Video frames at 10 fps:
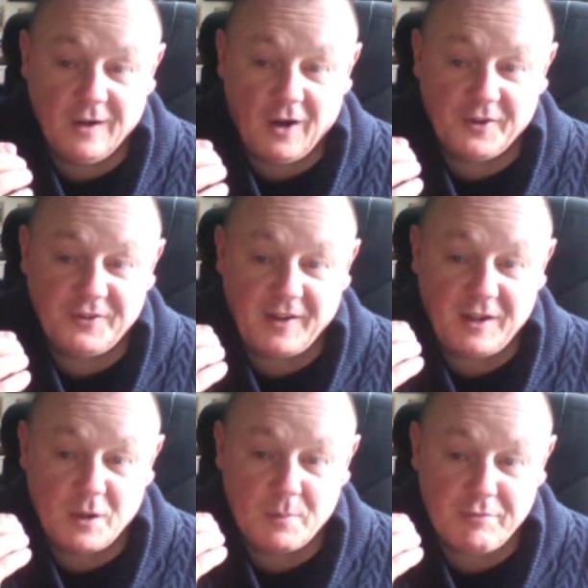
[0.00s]
I
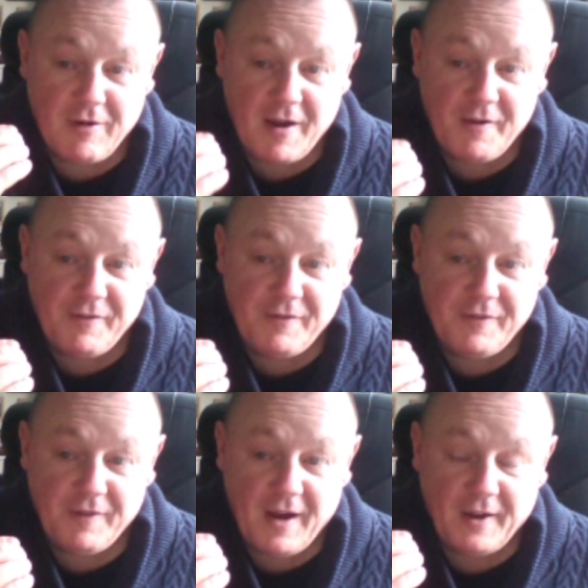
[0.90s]
take a breath
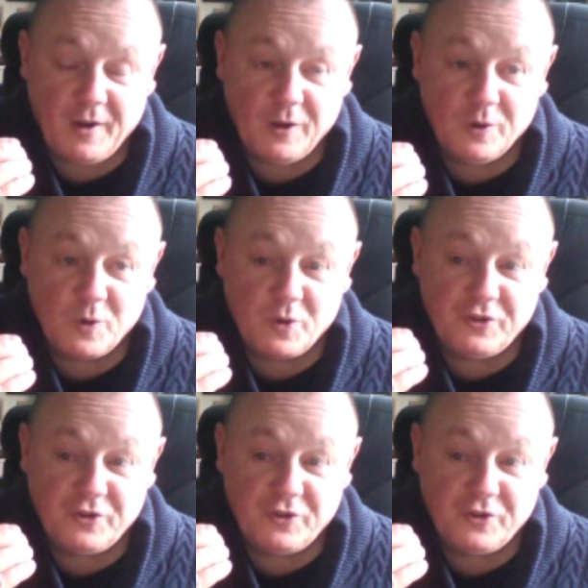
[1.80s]
and I look